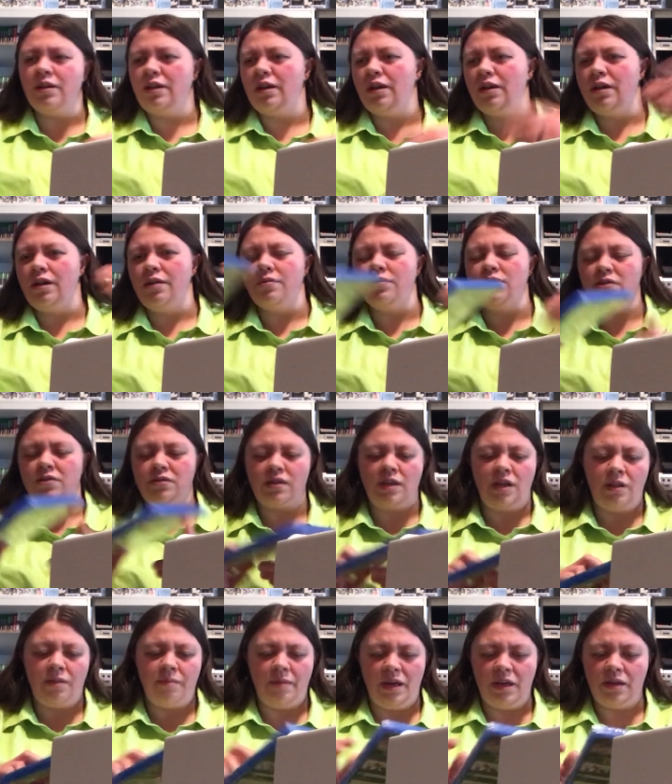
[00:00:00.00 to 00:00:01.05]
you know, it was just
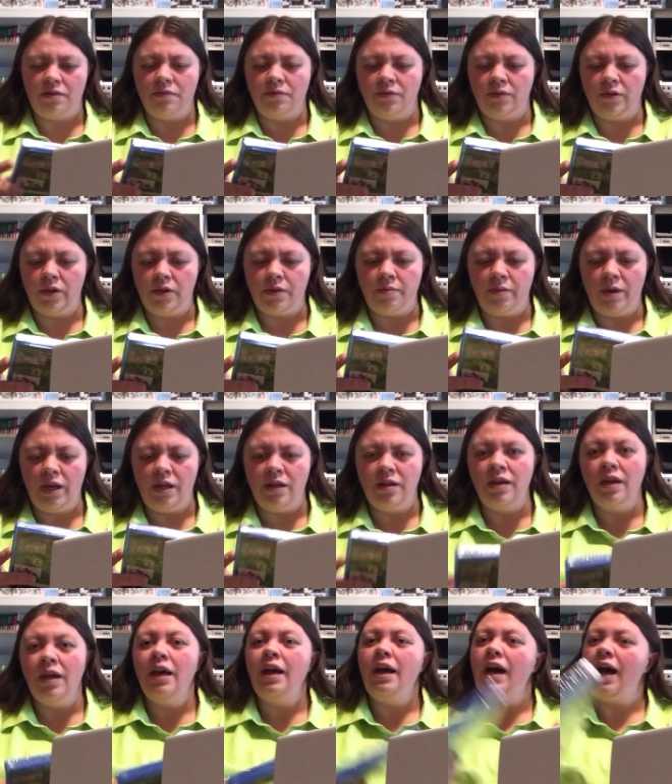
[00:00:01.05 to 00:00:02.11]
kind of back and forth, but
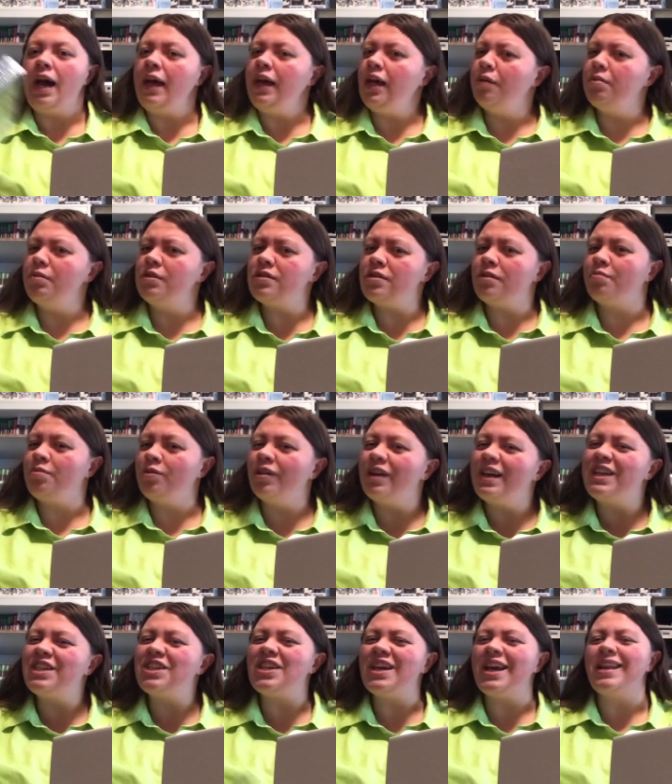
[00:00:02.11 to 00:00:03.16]
I always
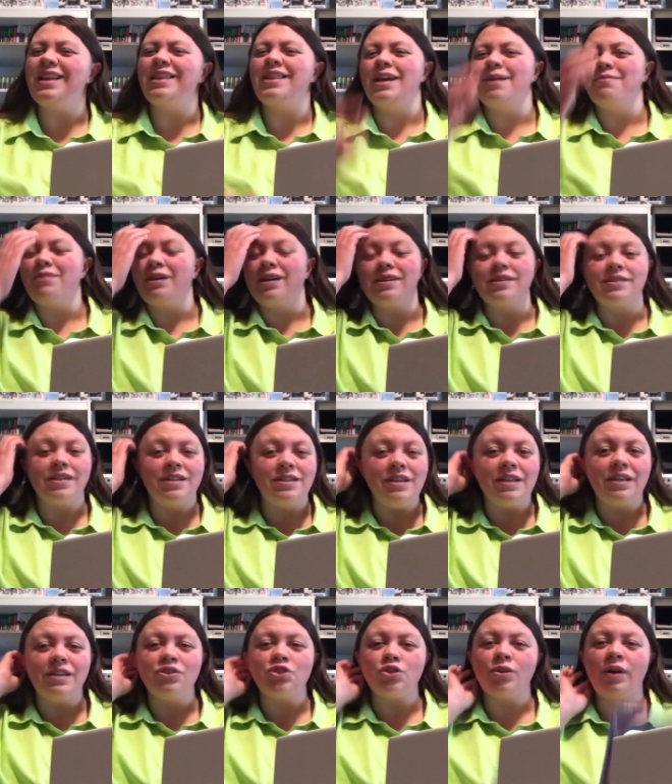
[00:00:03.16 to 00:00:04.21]
appreciated that because then you
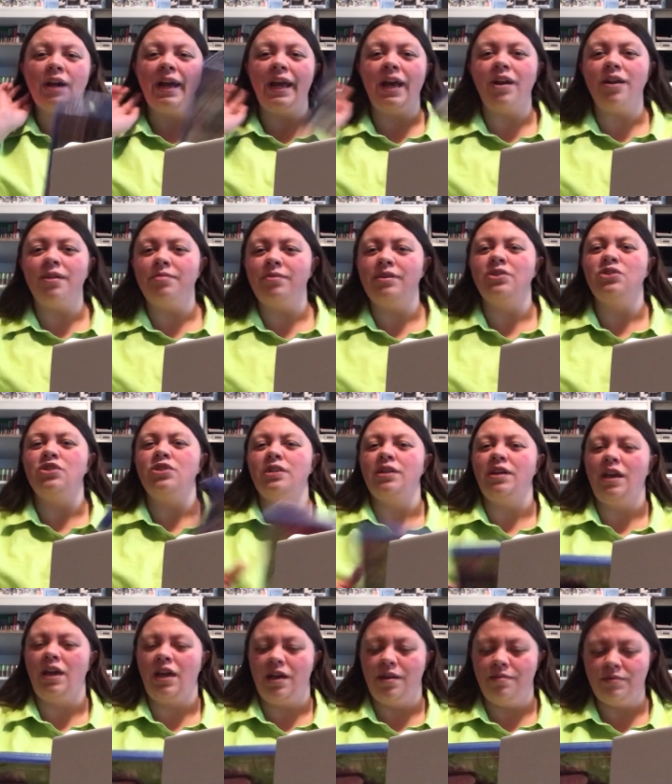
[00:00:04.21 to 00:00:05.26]
could try out a bunch of
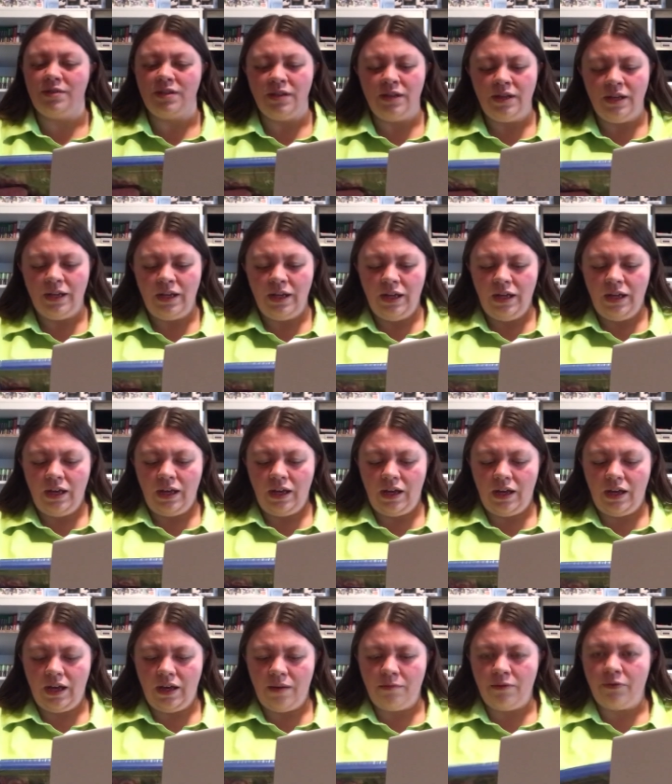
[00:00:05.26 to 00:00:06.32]
games
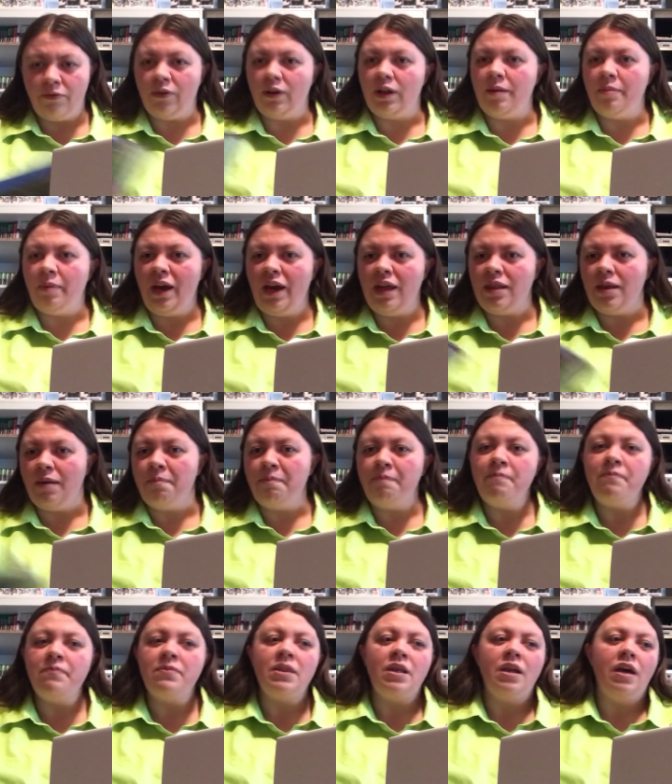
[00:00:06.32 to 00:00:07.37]
before you buy them.
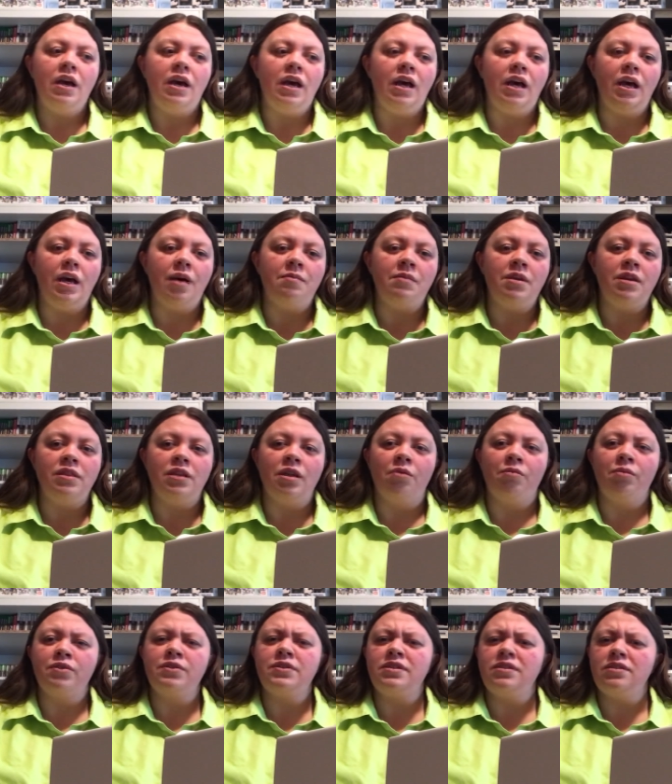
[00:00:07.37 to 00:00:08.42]
And there
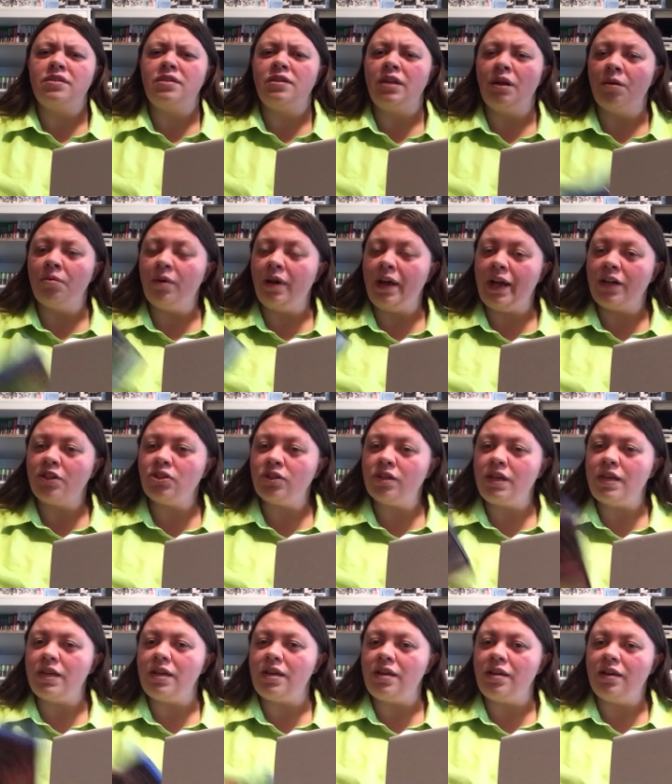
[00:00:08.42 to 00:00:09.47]
were
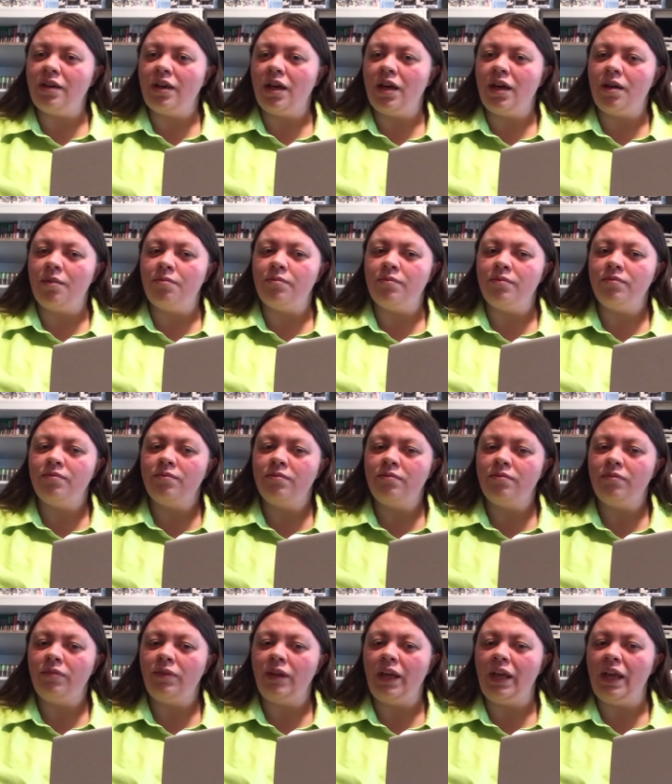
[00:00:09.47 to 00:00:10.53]
actually a
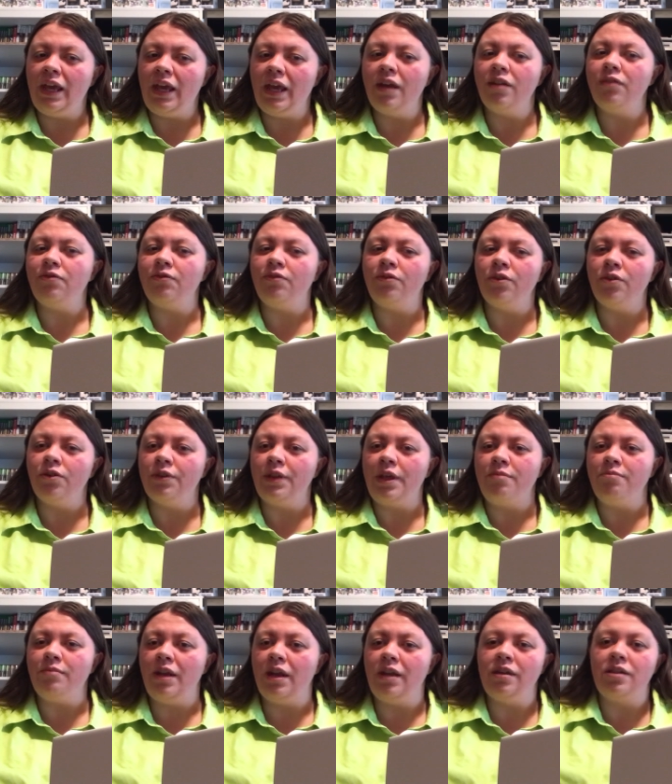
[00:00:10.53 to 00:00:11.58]
handful
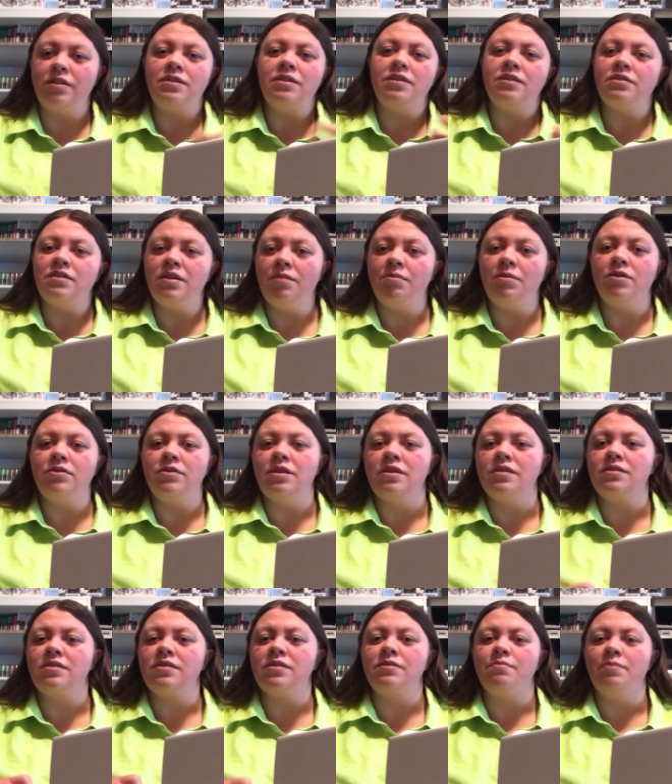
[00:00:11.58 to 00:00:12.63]
that made it onto the demo
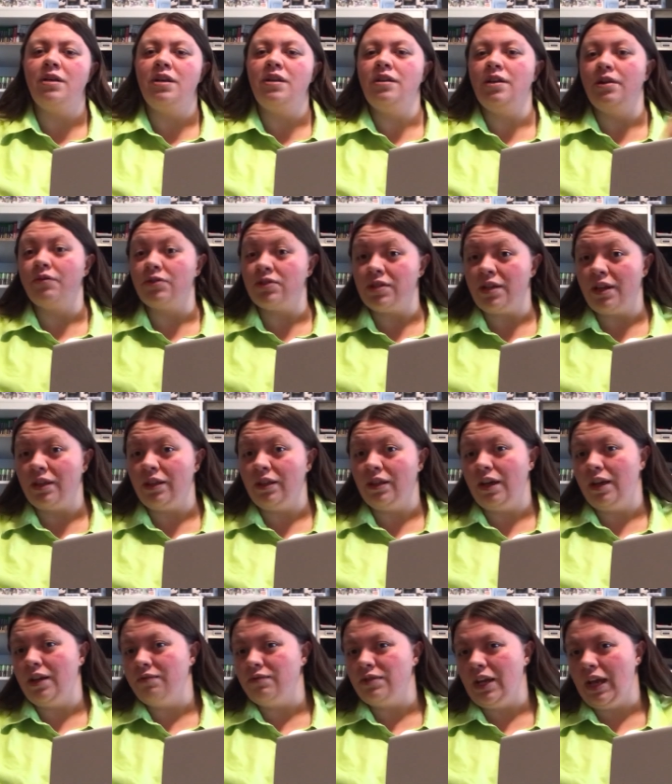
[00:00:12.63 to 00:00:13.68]
discs but never saw the
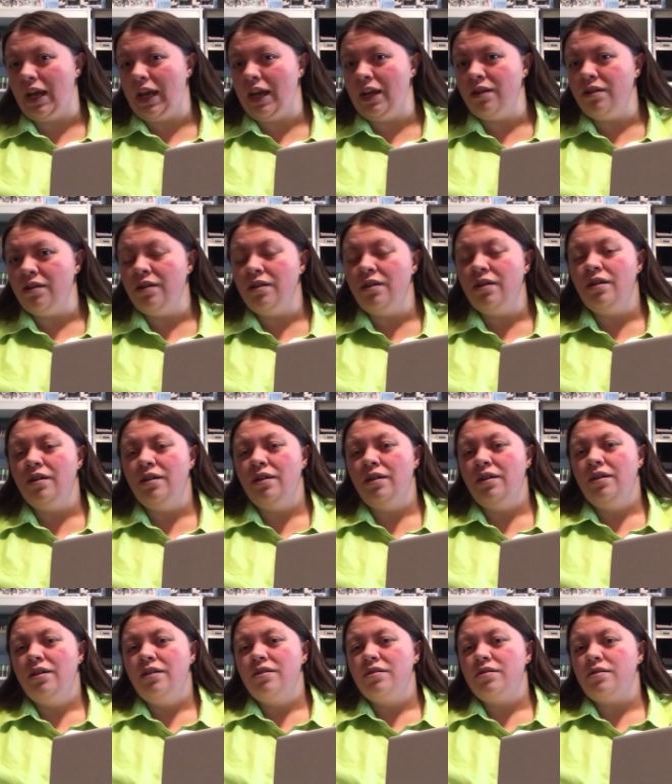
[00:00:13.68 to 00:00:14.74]
light of day.
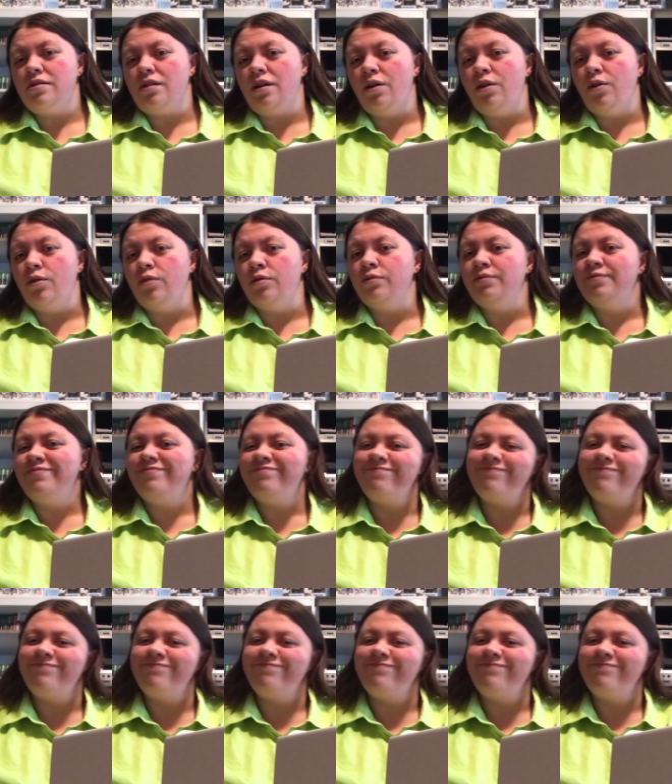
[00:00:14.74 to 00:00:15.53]
So,